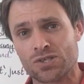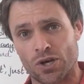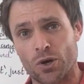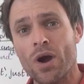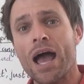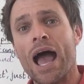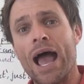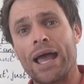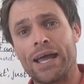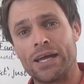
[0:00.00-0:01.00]
to
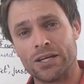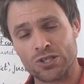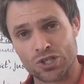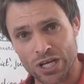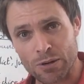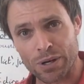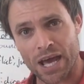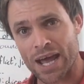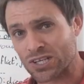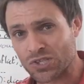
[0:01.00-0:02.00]
a GBH,